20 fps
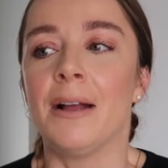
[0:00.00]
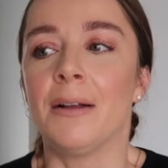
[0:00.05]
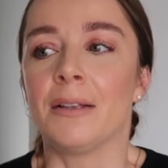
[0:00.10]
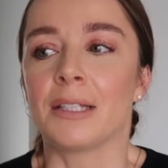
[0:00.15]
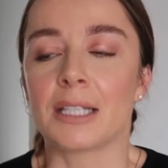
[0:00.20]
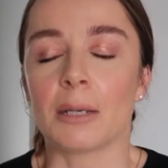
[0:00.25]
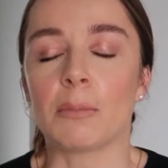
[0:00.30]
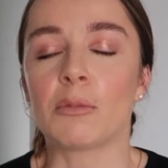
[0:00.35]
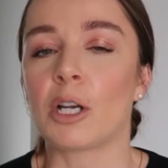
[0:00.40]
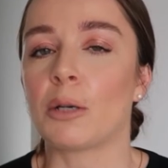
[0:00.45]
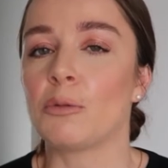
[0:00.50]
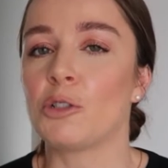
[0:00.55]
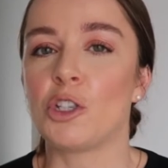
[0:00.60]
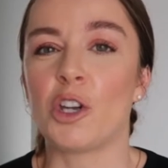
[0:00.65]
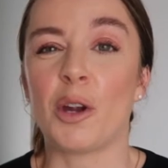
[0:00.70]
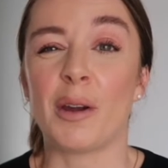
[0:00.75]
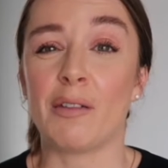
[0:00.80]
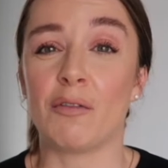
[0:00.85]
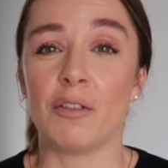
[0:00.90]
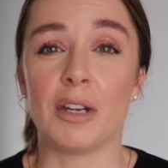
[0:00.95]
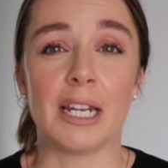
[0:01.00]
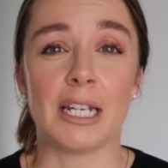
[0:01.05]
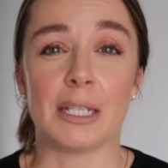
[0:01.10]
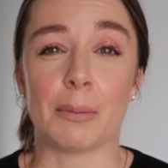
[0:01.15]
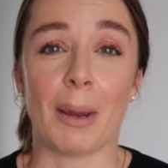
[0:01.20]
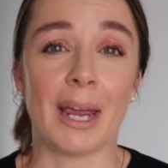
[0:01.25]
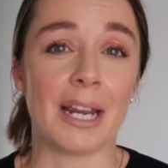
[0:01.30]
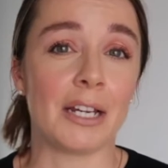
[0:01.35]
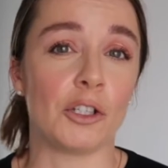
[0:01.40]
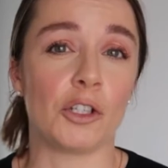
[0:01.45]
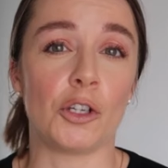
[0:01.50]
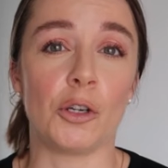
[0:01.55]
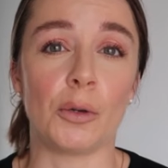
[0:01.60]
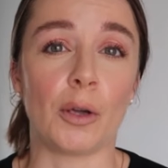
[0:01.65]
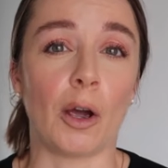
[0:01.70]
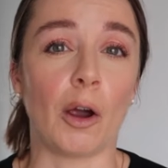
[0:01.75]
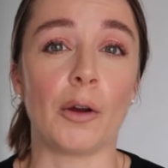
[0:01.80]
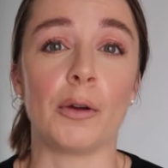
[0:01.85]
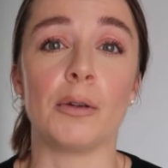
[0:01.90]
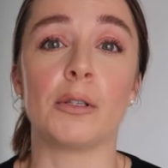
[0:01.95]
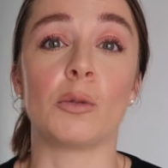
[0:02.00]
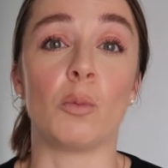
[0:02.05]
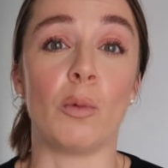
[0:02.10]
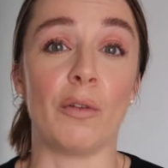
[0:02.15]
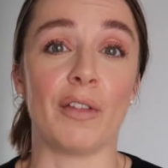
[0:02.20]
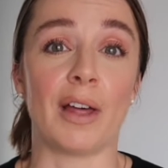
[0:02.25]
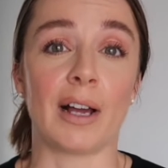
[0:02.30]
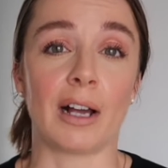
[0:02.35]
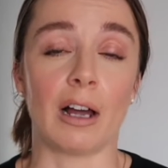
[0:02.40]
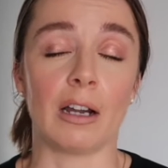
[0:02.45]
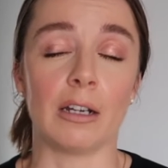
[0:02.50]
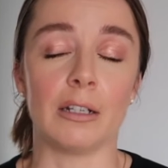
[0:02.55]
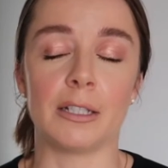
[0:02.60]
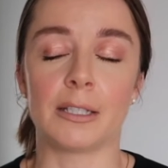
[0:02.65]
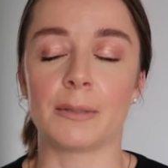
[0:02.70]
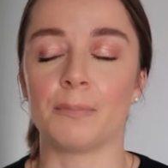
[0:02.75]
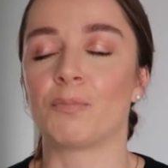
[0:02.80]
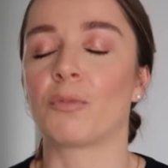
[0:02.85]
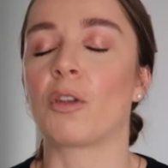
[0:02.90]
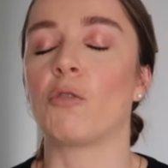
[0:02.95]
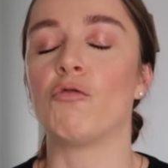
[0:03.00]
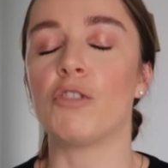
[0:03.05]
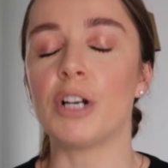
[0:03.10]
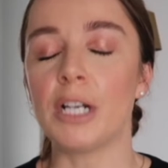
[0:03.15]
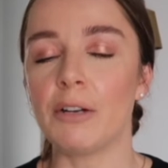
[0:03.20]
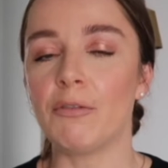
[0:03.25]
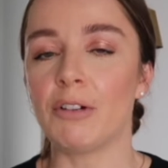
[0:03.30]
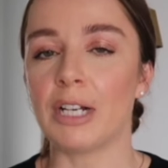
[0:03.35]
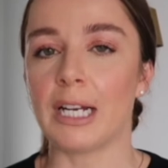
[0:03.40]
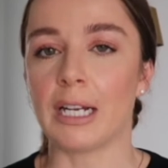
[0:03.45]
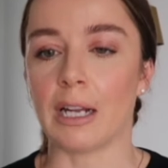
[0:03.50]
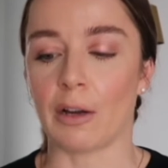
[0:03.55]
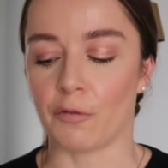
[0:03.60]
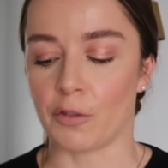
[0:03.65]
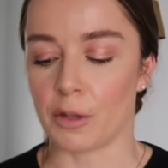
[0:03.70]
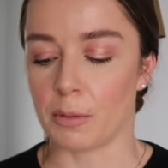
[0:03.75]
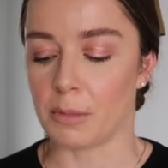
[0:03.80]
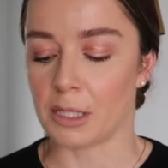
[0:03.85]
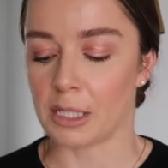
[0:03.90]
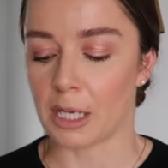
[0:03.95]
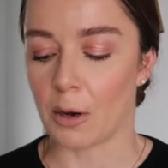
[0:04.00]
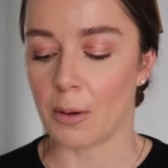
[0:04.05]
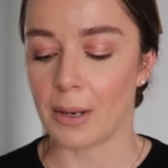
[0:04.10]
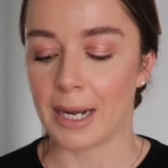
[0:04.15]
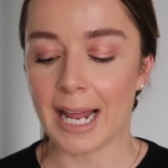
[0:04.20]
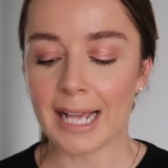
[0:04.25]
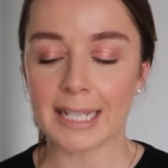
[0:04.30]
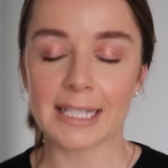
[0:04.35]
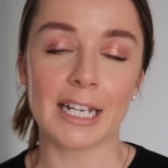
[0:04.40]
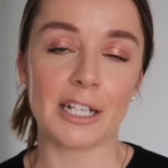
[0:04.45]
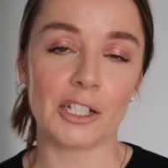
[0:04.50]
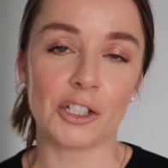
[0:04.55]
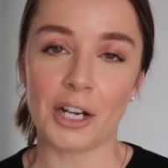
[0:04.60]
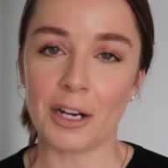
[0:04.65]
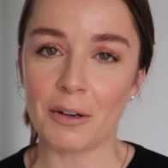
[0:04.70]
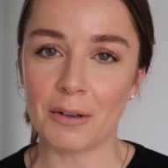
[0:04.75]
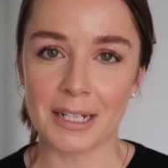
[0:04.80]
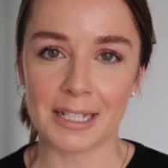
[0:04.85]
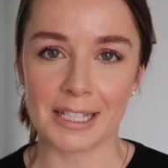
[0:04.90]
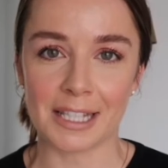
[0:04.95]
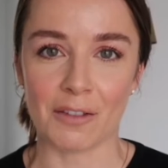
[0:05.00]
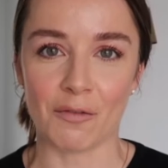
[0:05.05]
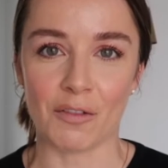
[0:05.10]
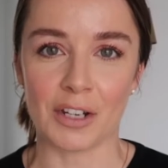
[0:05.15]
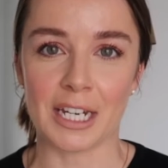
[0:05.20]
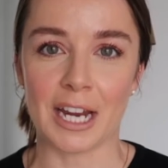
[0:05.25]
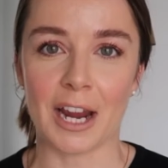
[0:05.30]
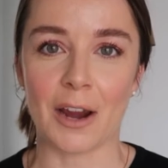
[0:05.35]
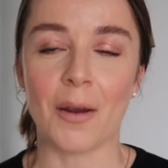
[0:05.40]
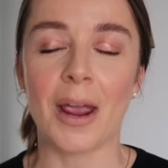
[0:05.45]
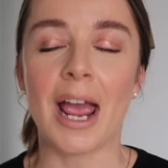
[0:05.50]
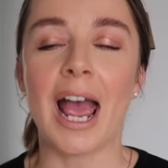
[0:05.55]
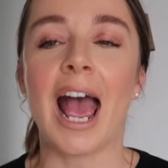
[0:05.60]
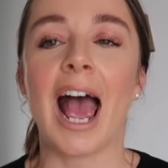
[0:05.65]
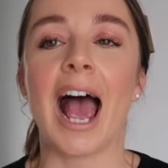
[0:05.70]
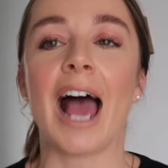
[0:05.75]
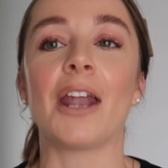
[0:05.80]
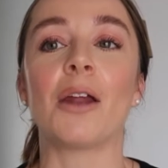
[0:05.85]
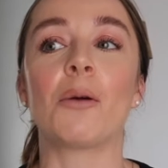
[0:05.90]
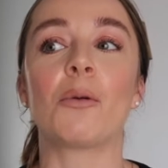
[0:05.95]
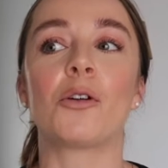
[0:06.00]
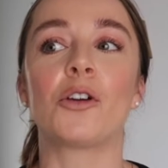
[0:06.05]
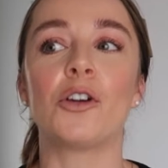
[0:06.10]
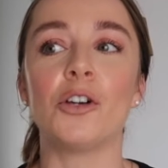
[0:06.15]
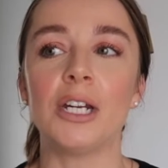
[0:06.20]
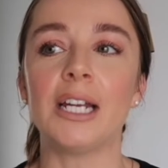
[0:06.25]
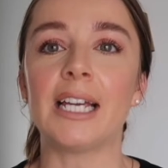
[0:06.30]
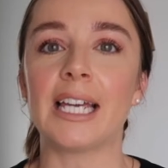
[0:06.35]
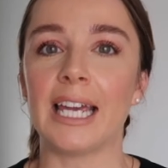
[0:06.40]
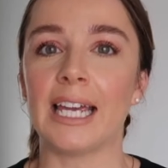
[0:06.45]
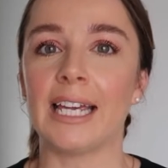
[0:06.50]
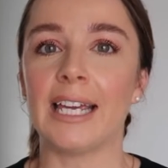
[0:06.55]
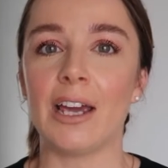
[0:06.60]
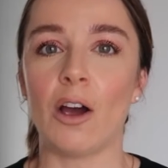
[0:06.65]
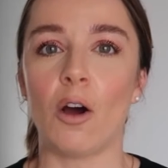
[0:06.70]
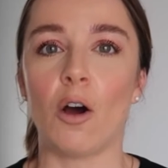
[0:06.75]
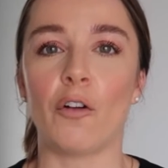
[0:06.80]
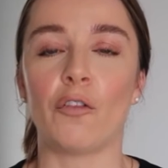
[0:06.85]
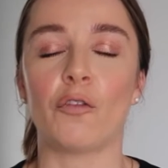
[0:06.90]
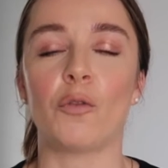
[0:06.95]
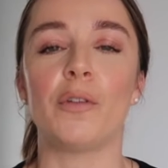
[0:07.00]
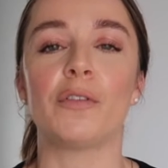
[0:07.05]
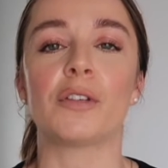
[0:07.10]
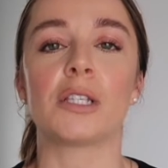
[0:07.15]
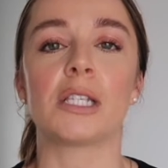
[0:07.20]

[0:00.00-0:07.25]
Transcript: sometimes you don't even need to paint 2 coats with their colours. Really love them. So let's get straight into the video, and I'm gonna kick it off with